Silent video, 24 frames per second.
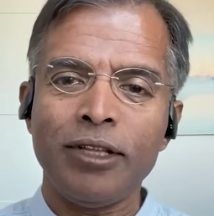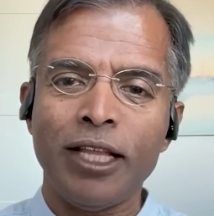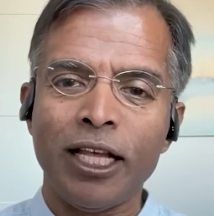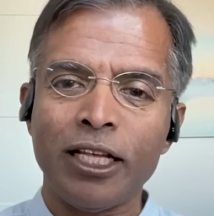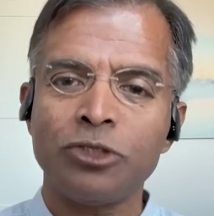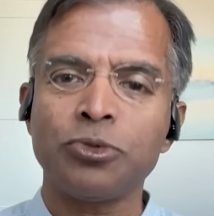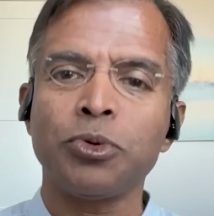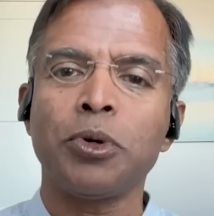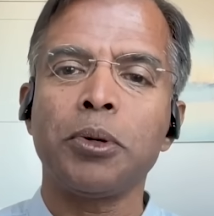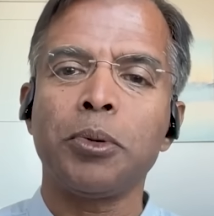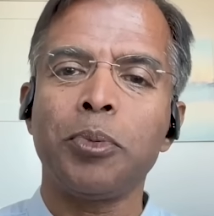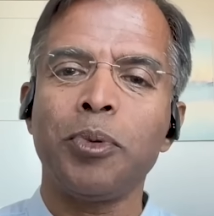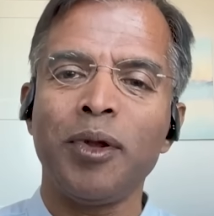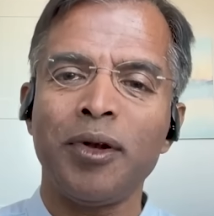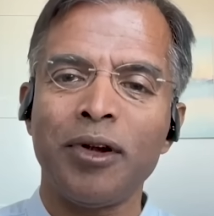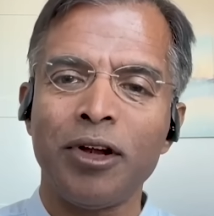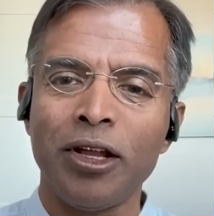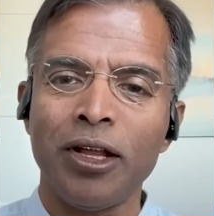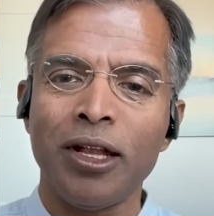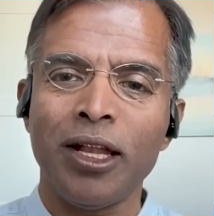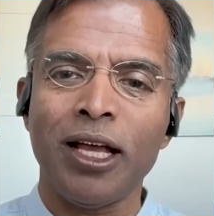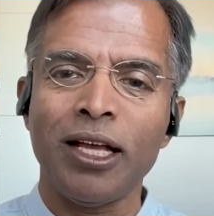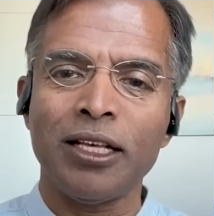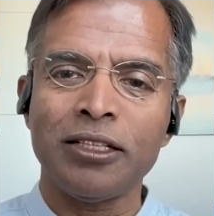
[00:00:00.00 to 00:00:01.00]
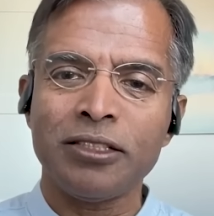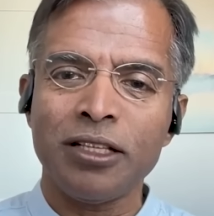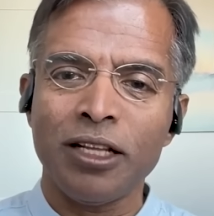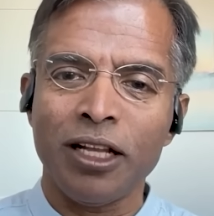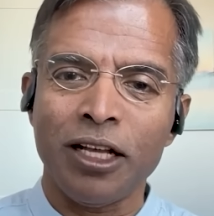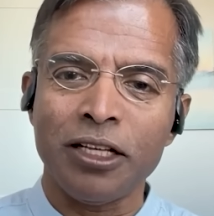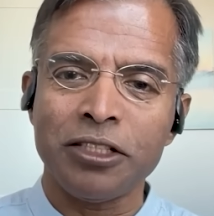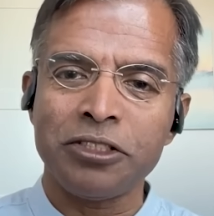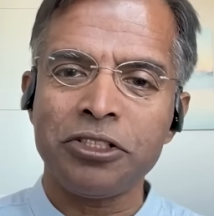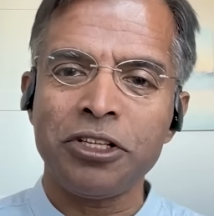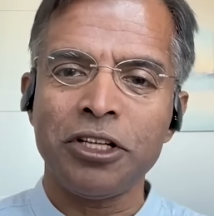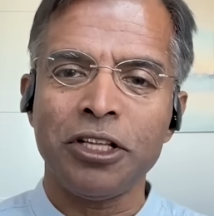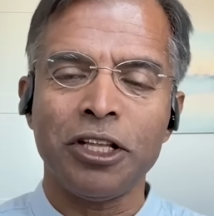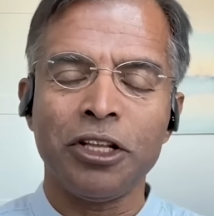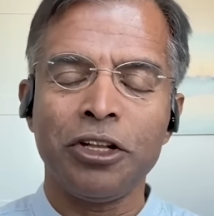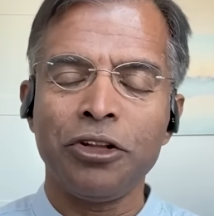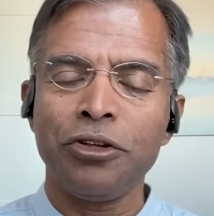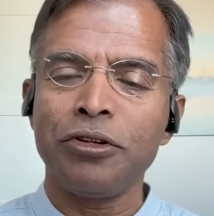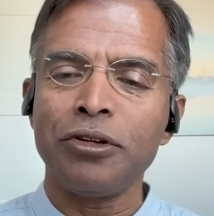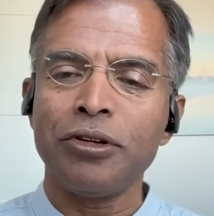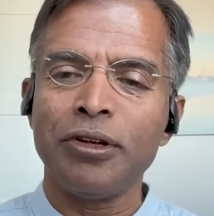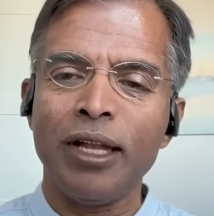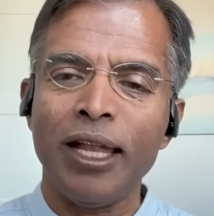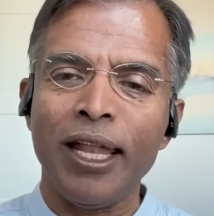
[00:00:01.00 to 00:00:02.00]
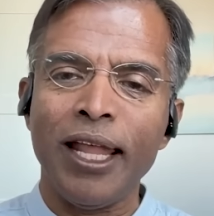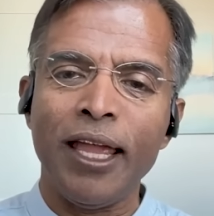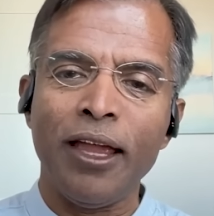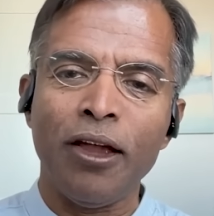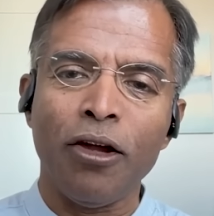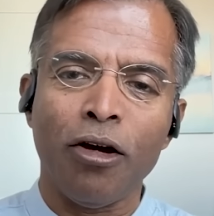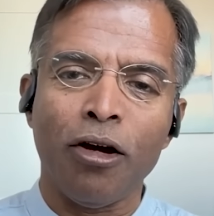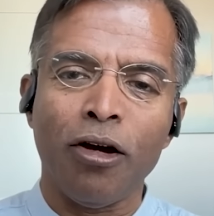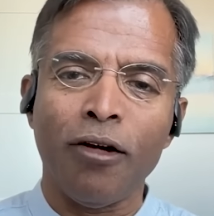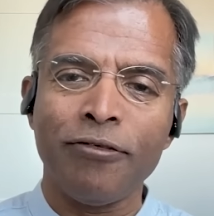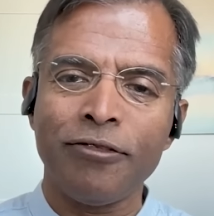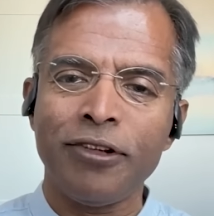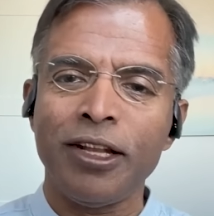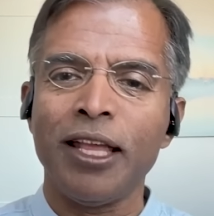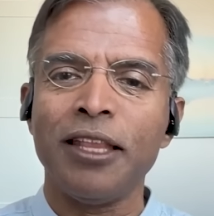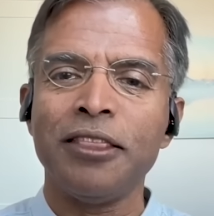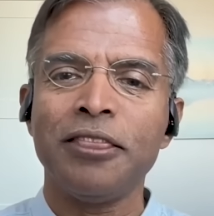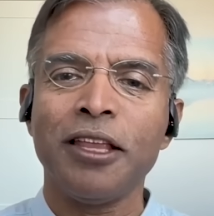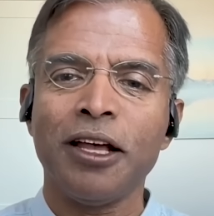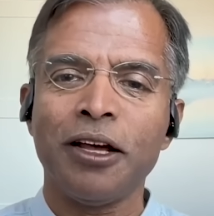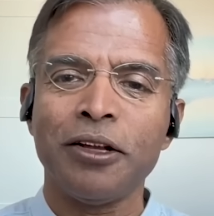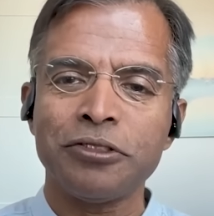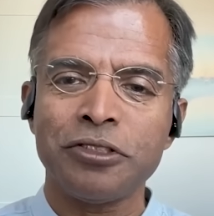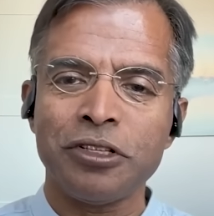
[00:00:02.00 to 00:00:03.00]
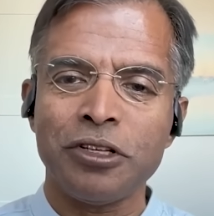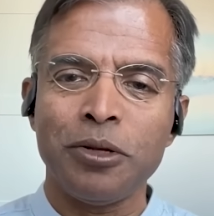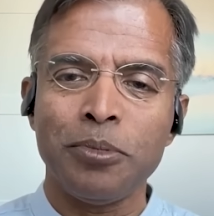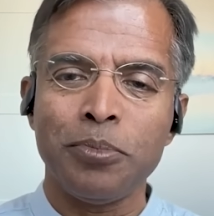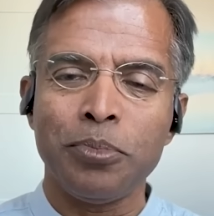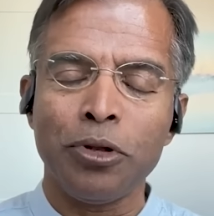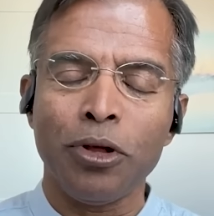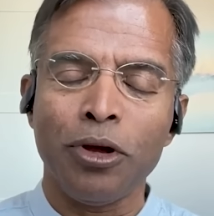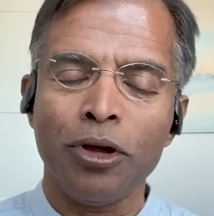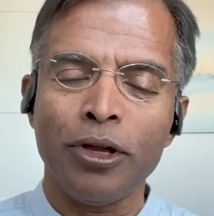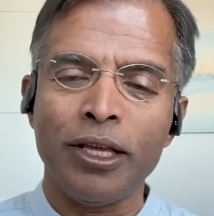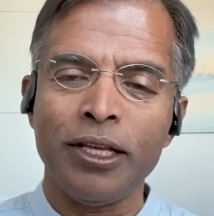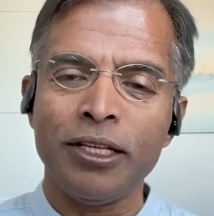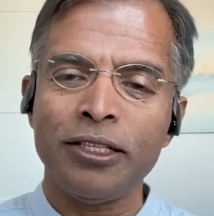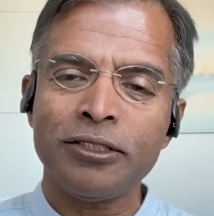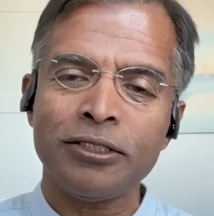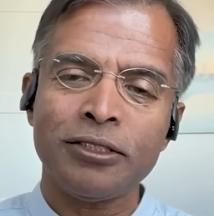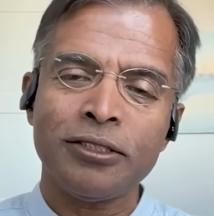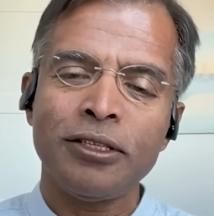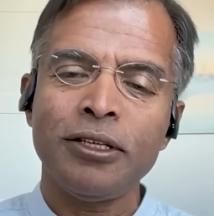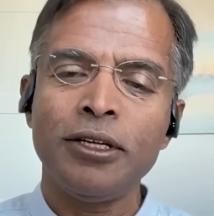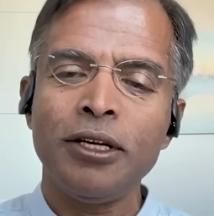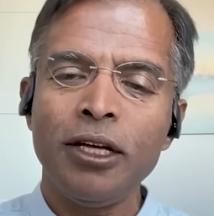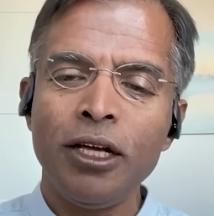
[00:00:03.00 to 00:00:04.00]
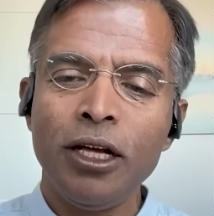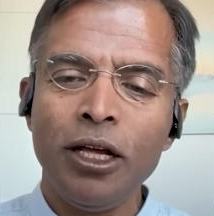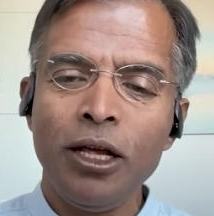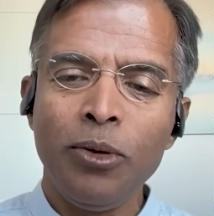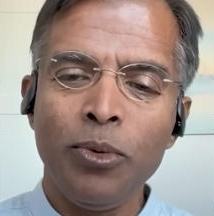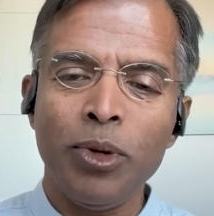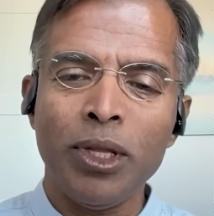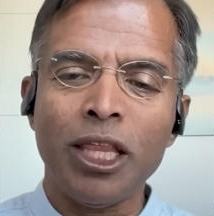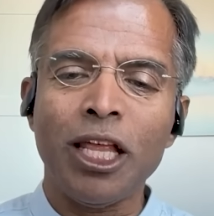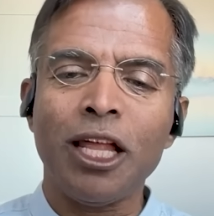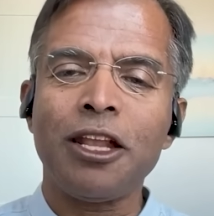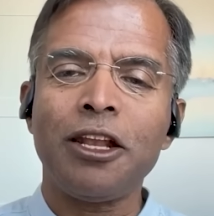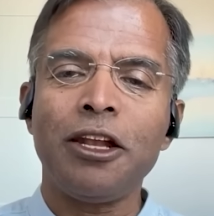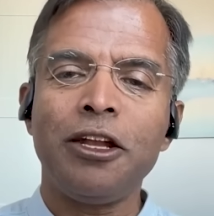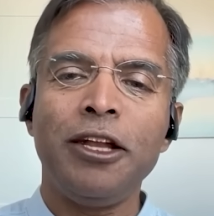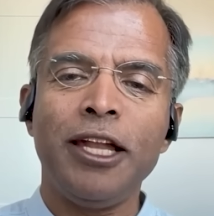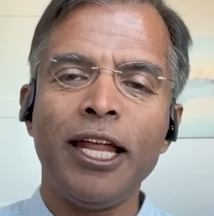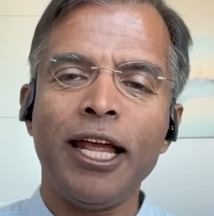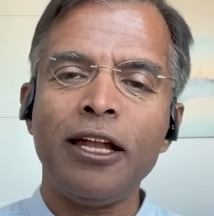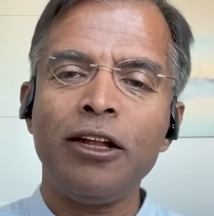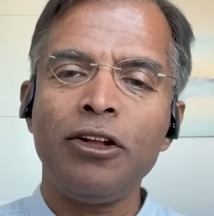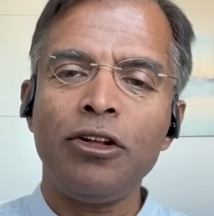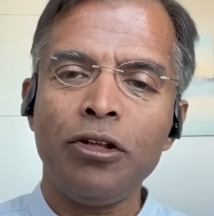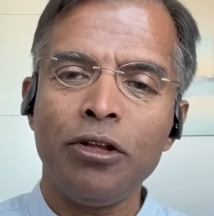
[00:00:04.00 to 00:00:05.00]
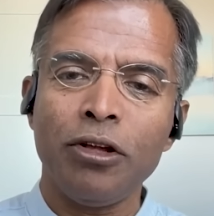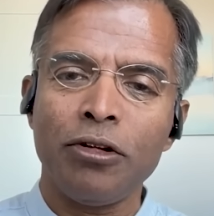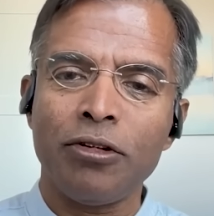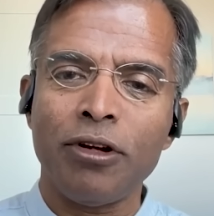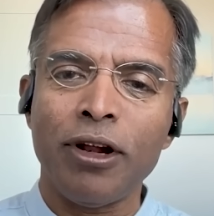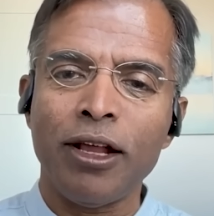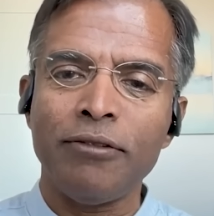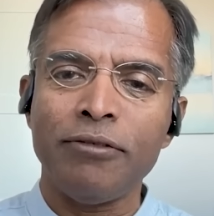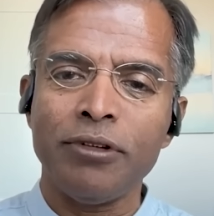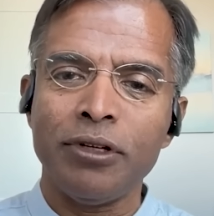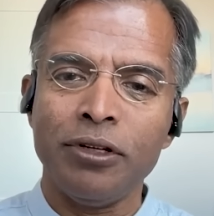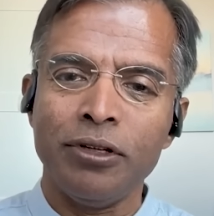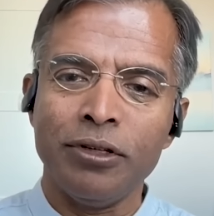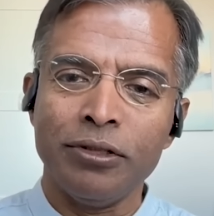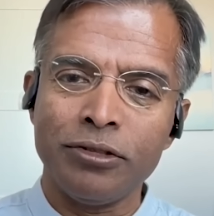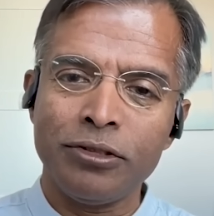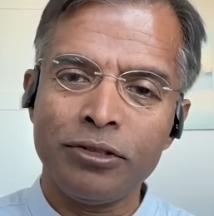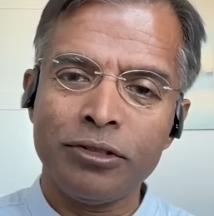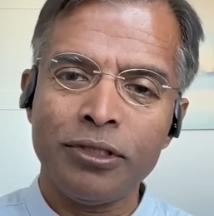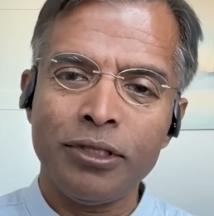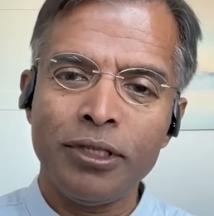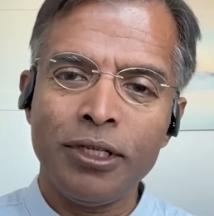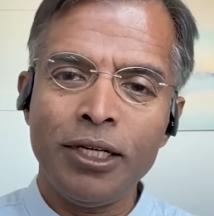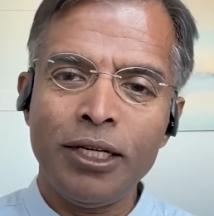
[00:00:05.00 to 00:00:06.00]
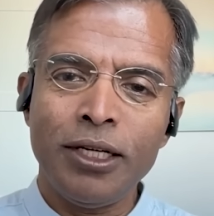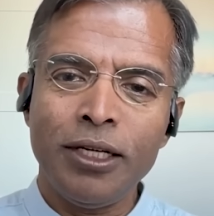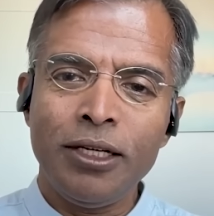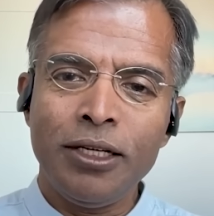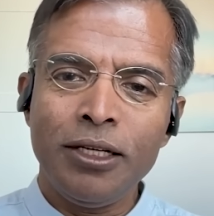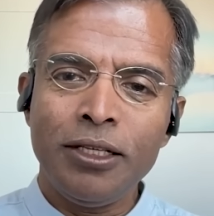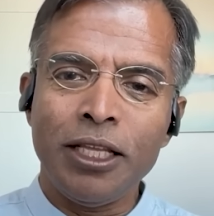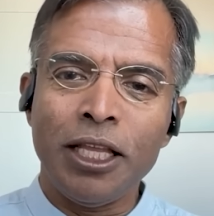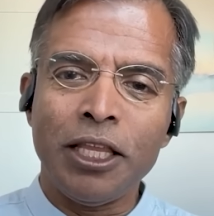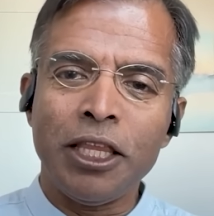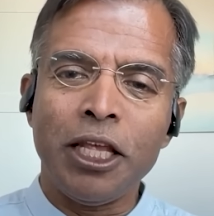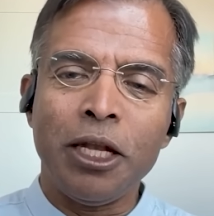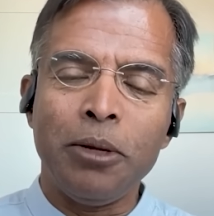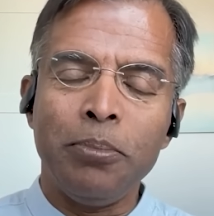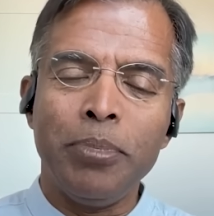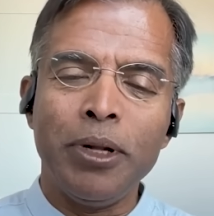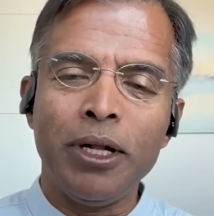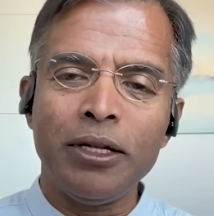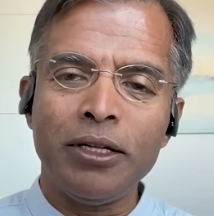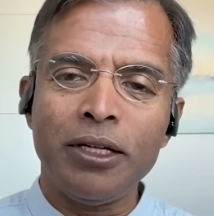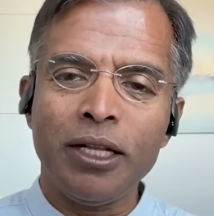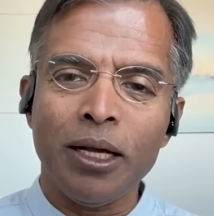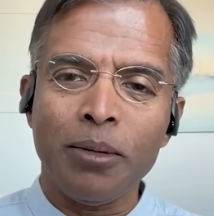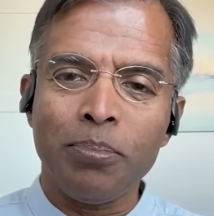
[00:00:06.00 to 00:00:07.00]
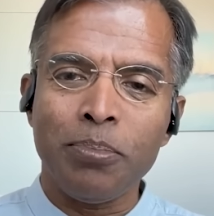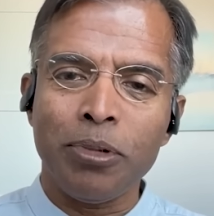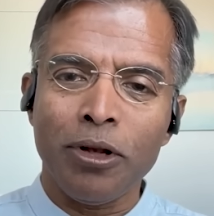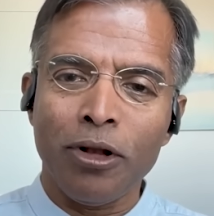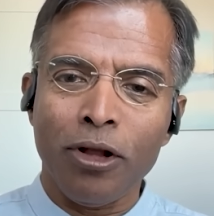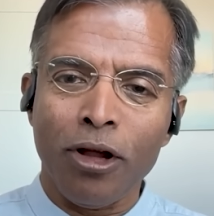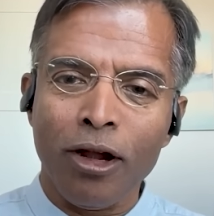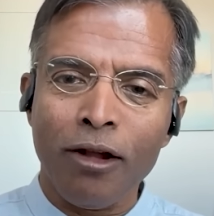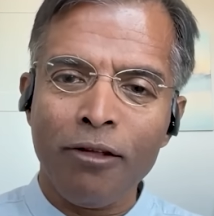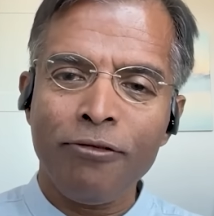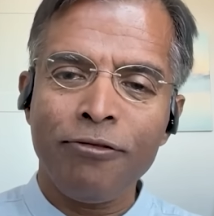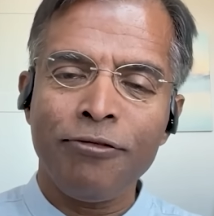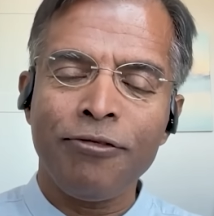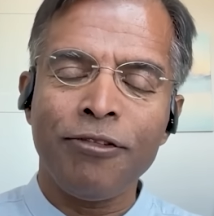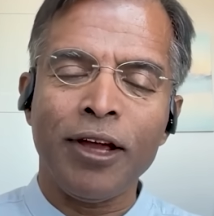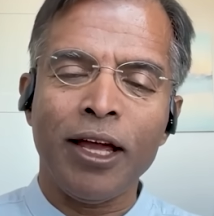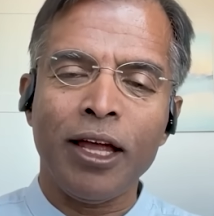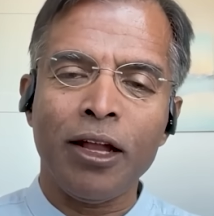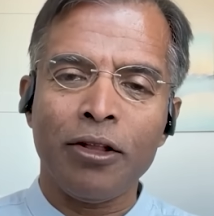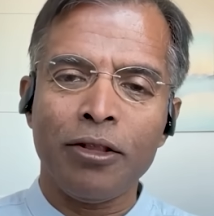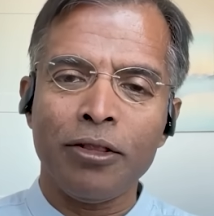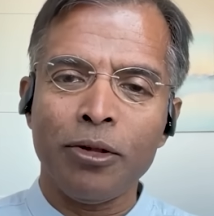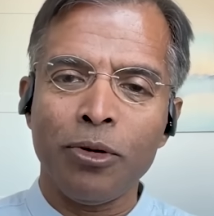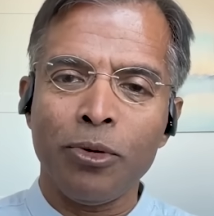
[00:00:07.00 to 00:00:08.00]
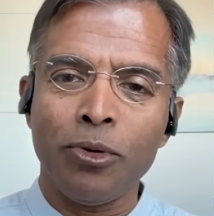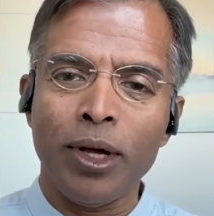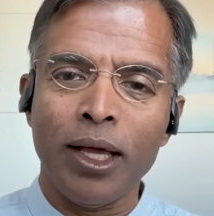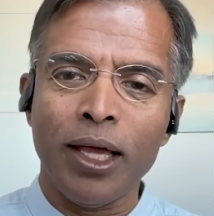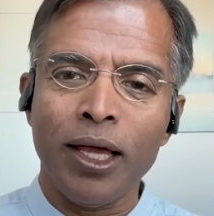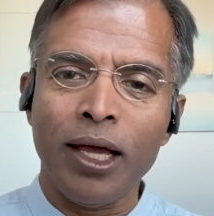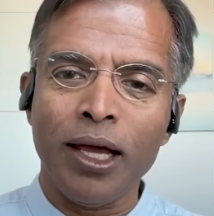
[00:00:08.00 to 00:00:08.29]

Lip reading: That's what we realized last year, that you could lay off 10,000 employees without a dent to your revenues, that they built up a lot of fat on the way